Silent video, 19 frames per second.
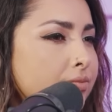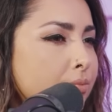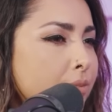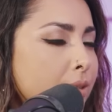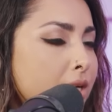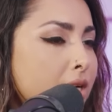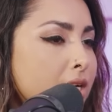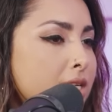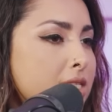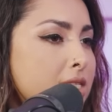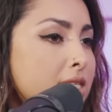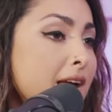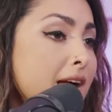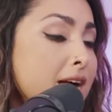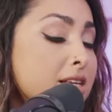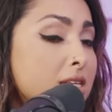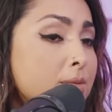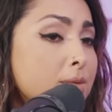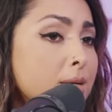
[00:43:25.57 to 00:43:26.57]
Because
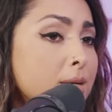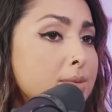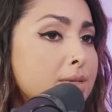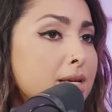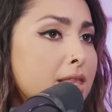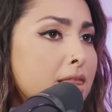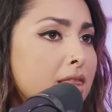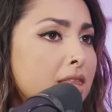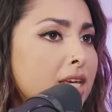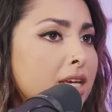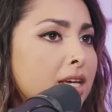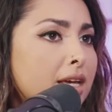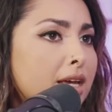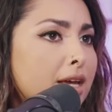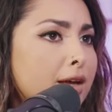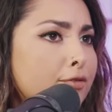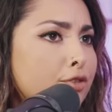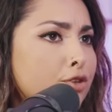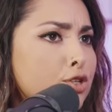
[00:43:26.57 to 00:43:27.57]
sometimes I think
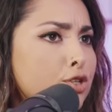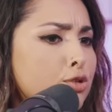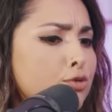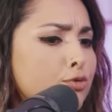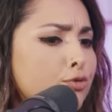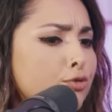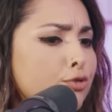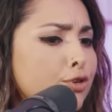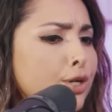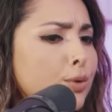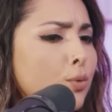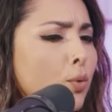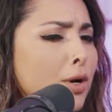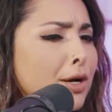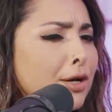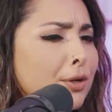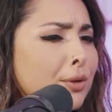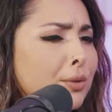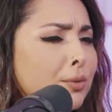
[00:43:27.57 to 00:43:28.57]
if there's free
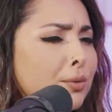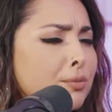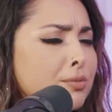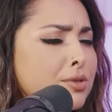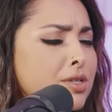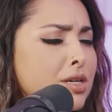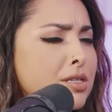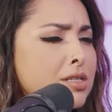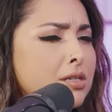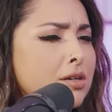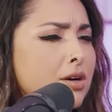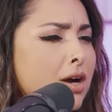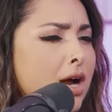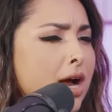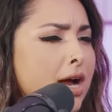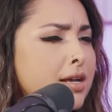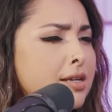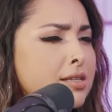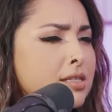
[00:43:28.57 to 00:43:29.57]
will, doesn't our
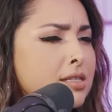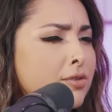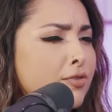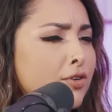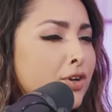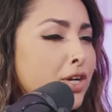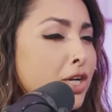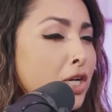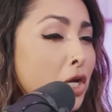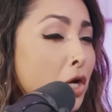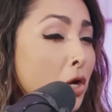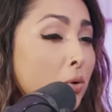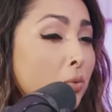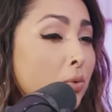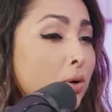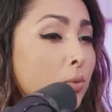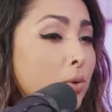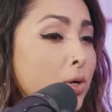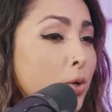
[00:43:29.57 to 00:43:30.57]
highest self already know
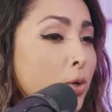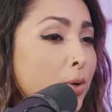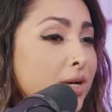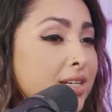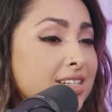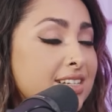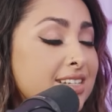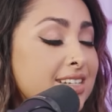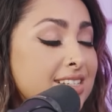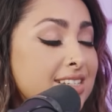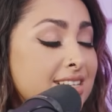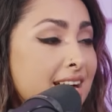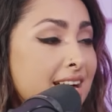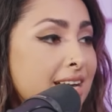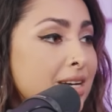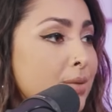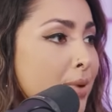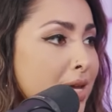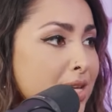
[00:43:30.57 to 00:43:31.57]
what we're going to
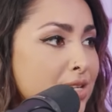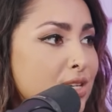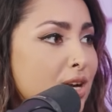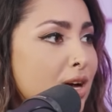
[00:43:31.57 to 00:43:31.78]
decide based